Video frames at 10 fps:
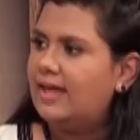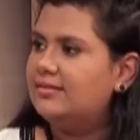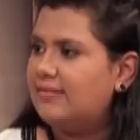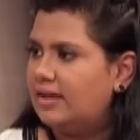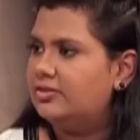
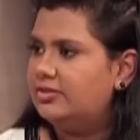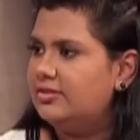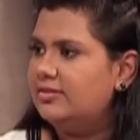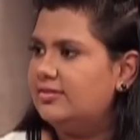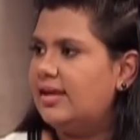
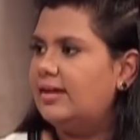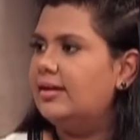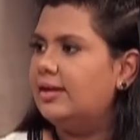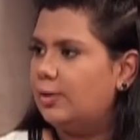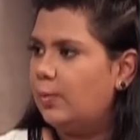sanctions that are
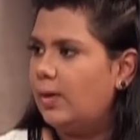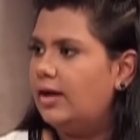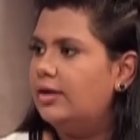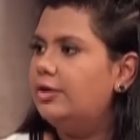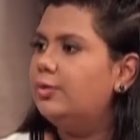
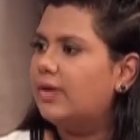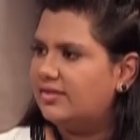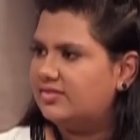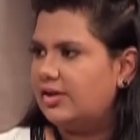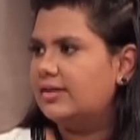required to
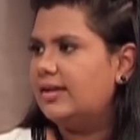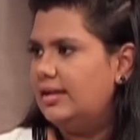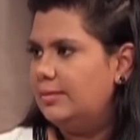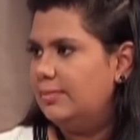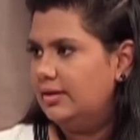construct
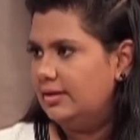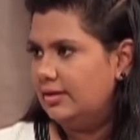any building.